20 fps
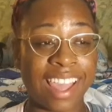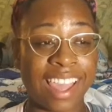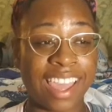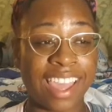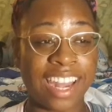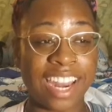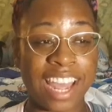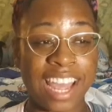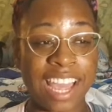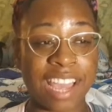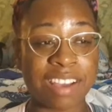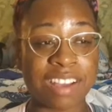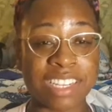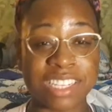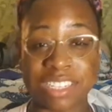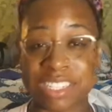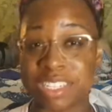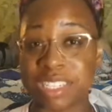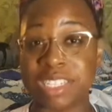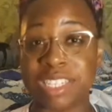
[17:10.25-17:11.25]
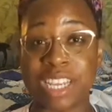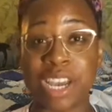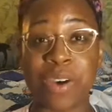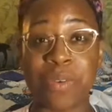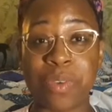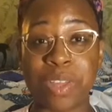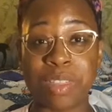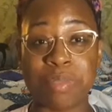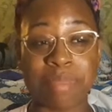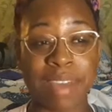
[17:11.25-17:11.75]
and I dealt
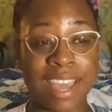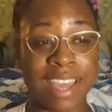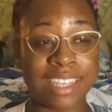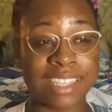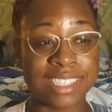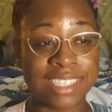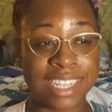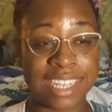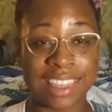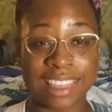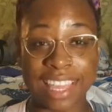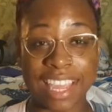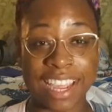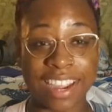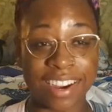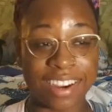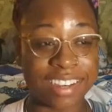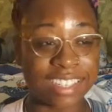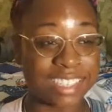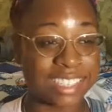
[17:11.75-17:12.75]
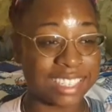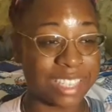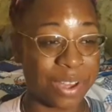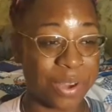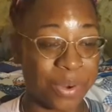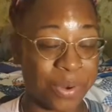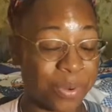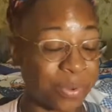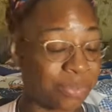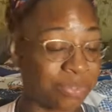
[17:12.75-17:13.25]
with my shit there.
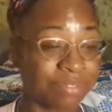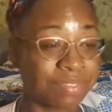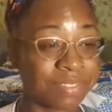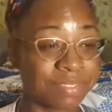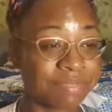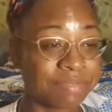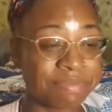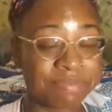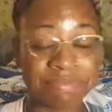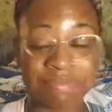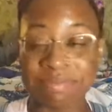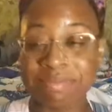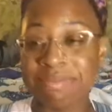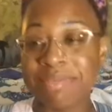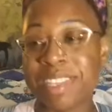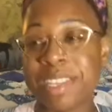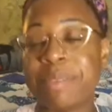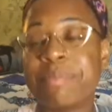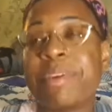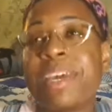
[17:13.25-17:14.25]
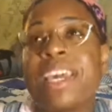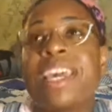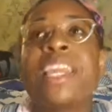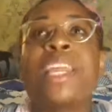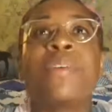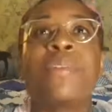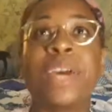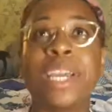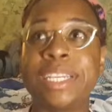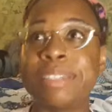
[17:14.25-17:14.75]
So, but
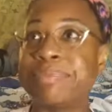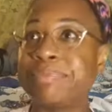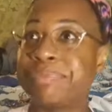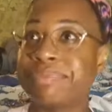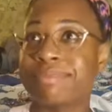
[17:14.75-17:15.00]
anyway,